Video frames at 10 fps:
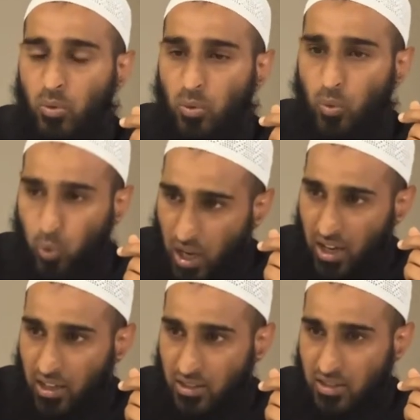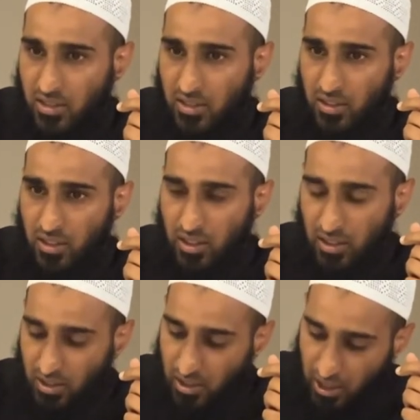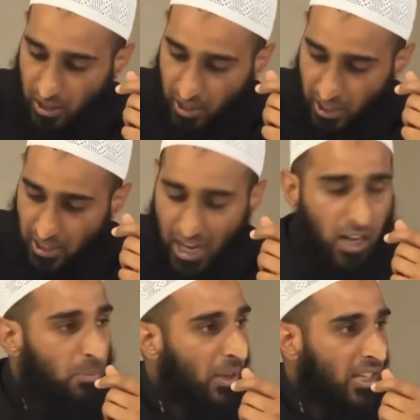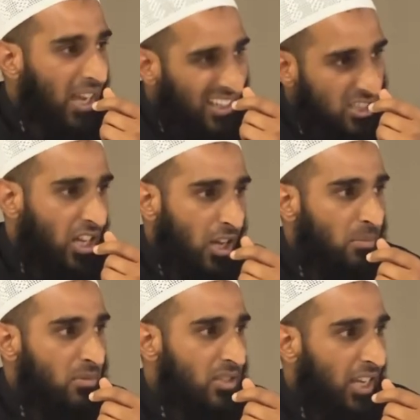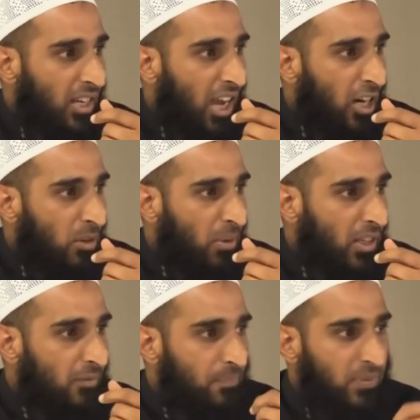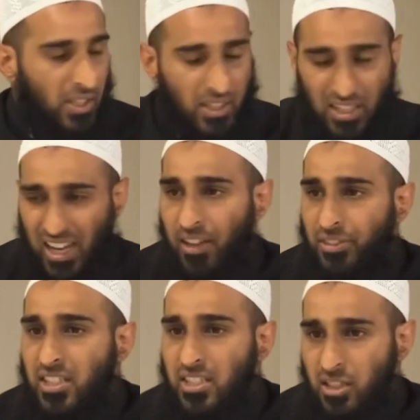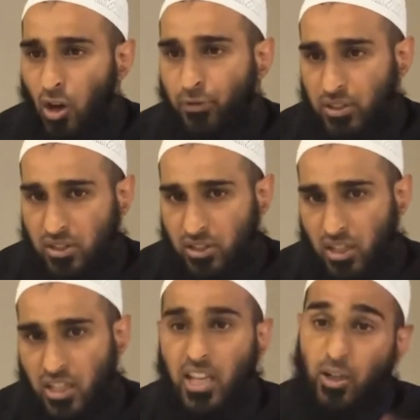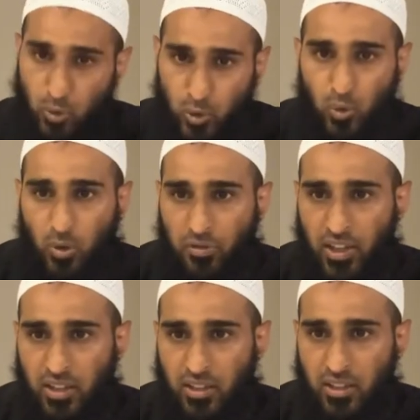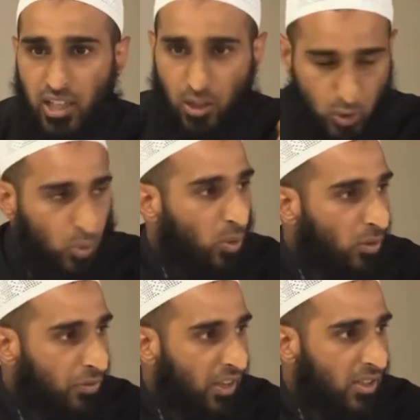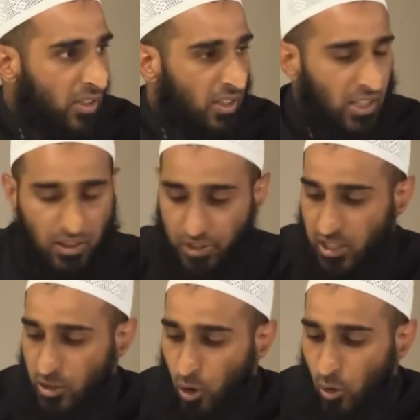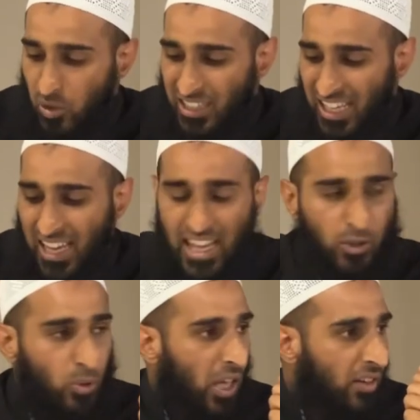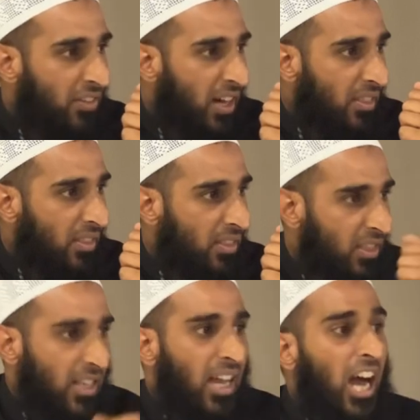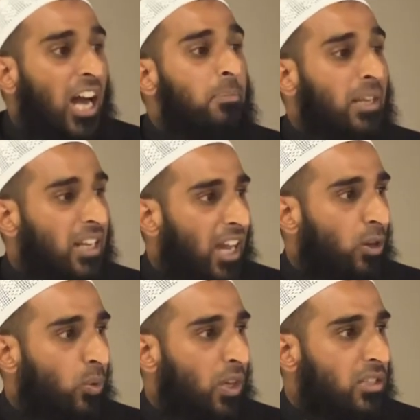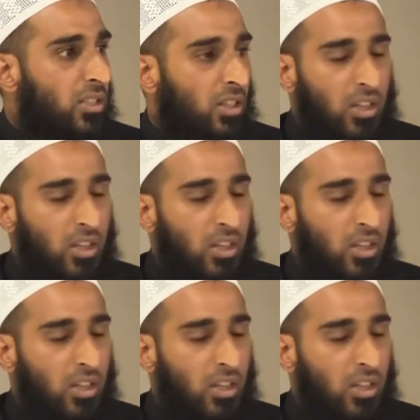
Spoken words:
words in Arabic and terms in Arabic. And this is often studied in usul al-fiqh. In usul al-fiqh, this is called dalalatul alfaz. That in the Arabic language,